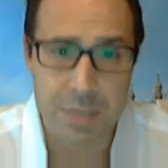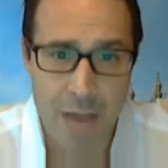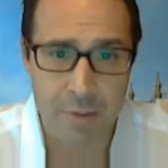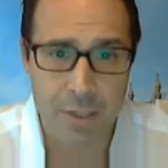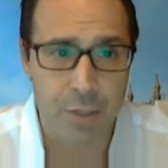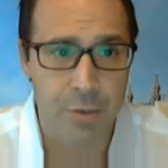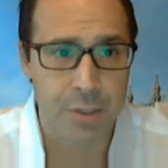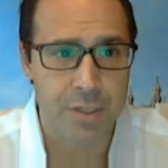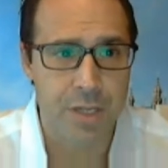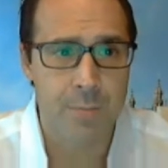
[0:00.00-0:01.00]
down in
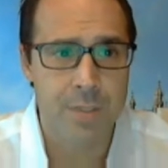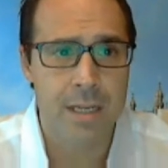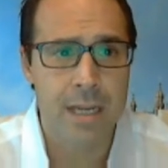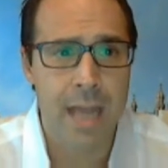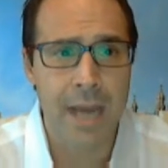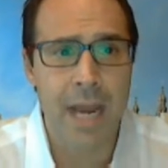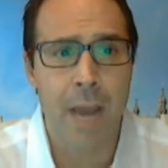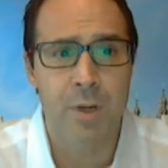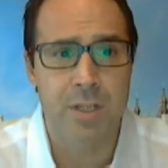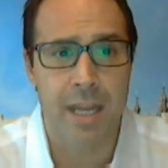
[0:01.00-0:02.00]
year-on-year terms, and how
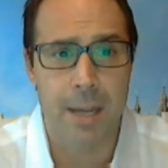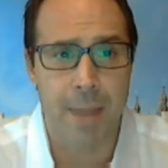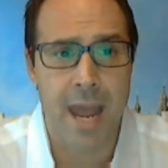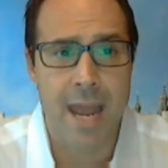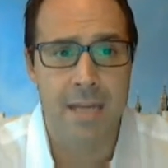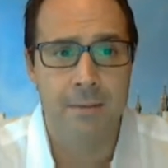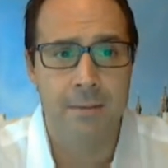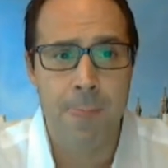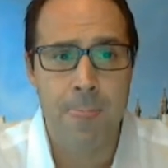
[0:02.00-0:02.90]
much they get paid.